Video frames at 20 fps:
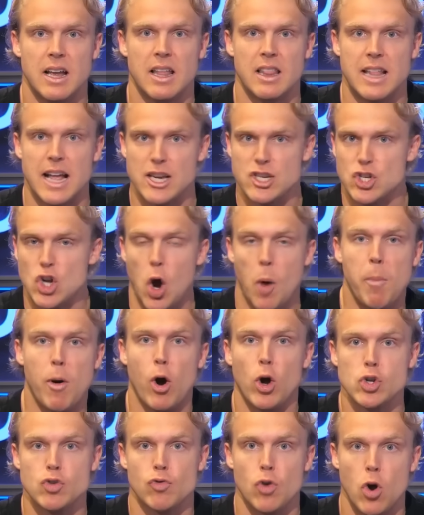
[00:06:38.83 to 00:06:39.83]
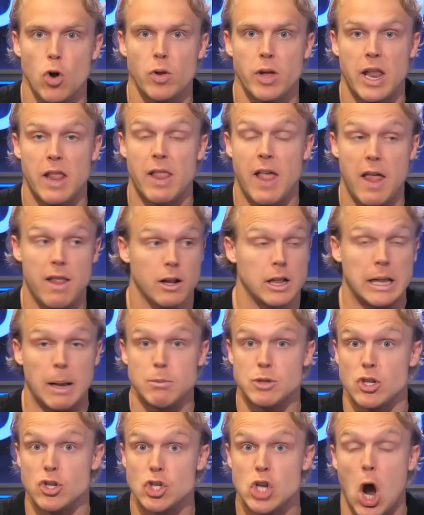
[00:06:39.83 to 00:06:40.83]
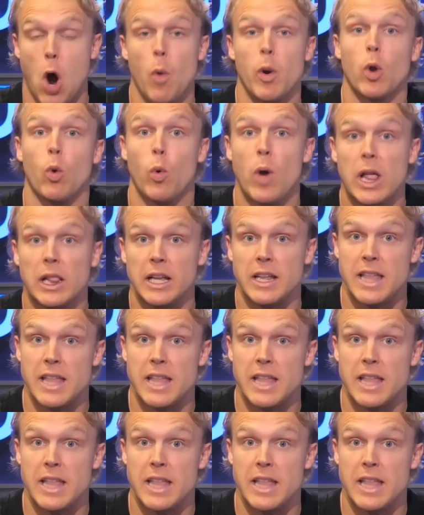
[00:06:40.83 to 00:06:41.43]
That snowball's rolling, and Clemson's going quickly.